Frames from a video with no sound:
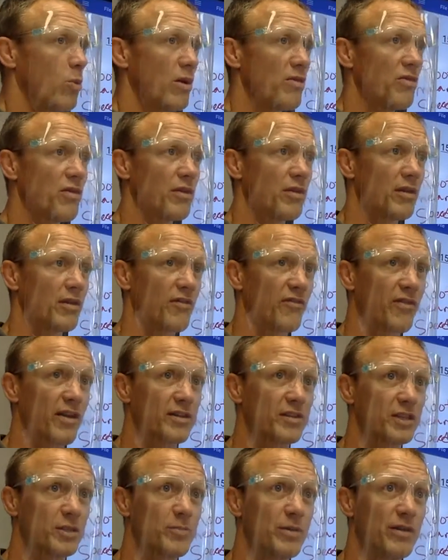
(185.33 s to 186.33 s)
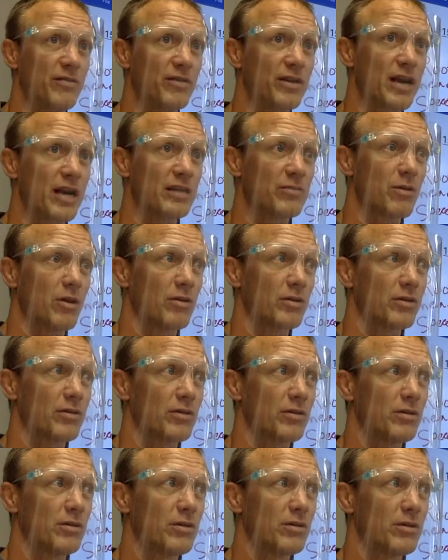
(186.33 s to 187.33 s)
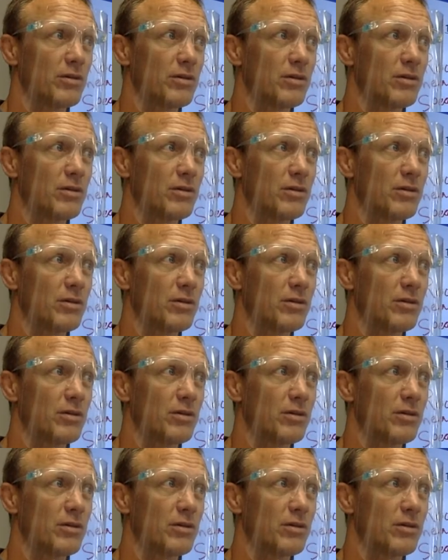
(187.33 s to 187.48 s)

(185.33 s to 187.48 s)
one thing that affects the speed of a gas molecule?